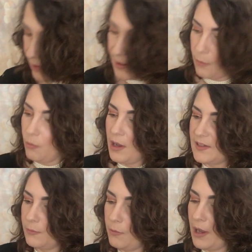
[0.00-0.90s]
There
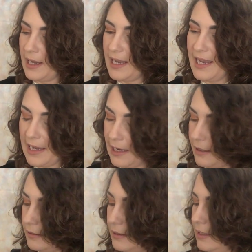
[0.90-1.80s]
was one
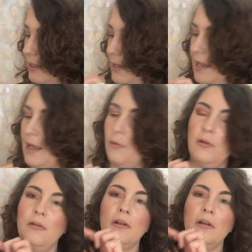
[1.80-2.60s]
here. Now,